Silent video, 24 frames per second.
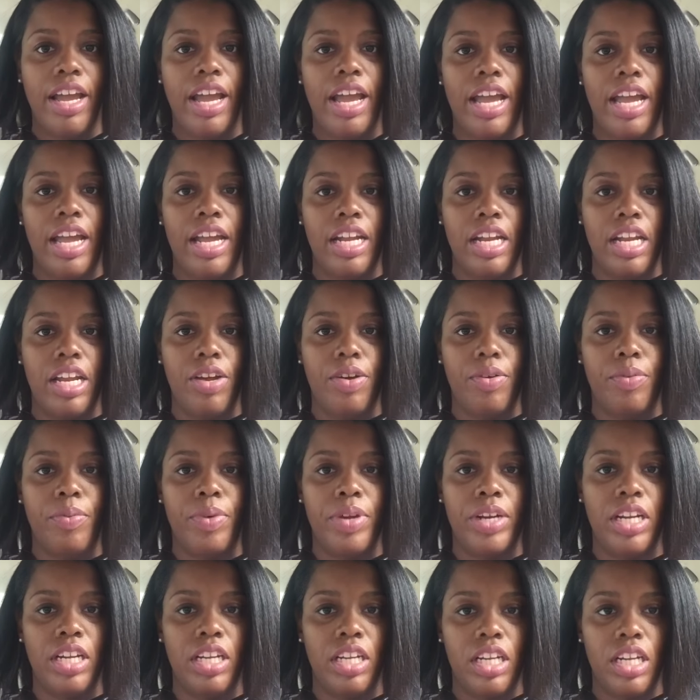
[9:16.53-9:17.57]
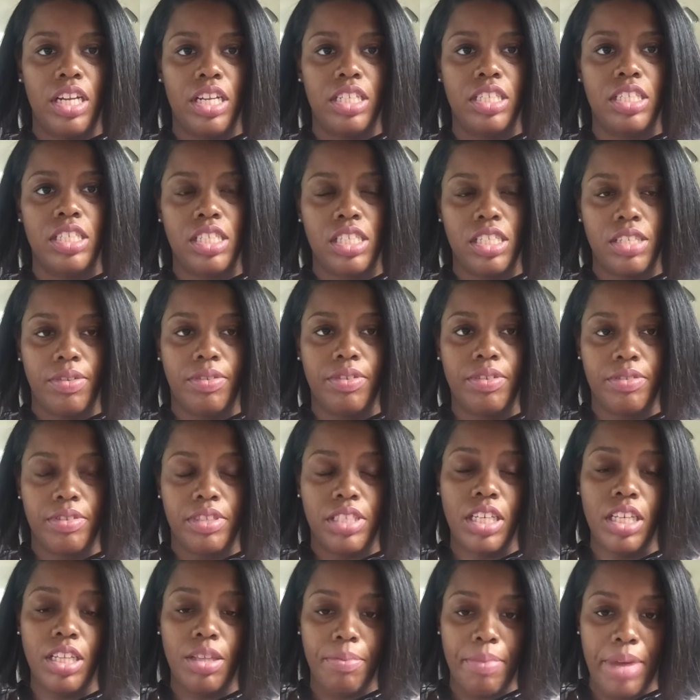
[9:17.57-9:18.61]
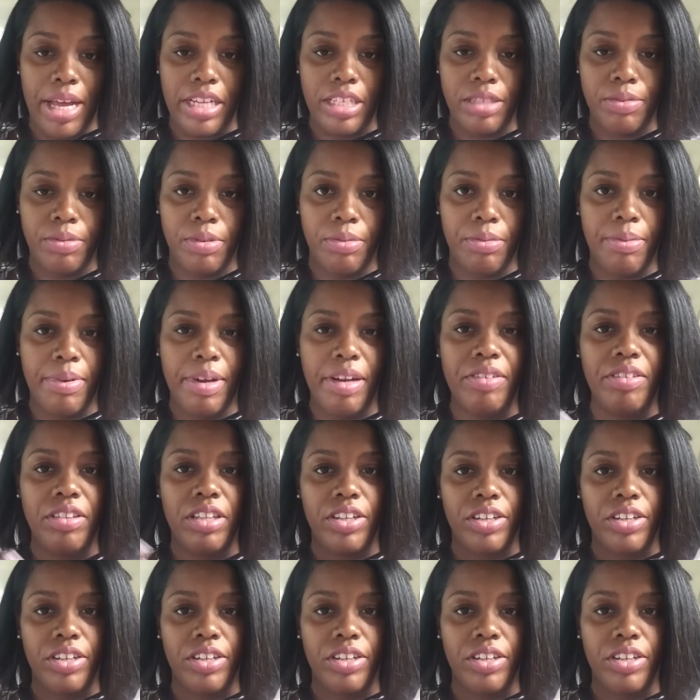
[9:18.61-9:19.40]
and then when it gets to the maximum amount,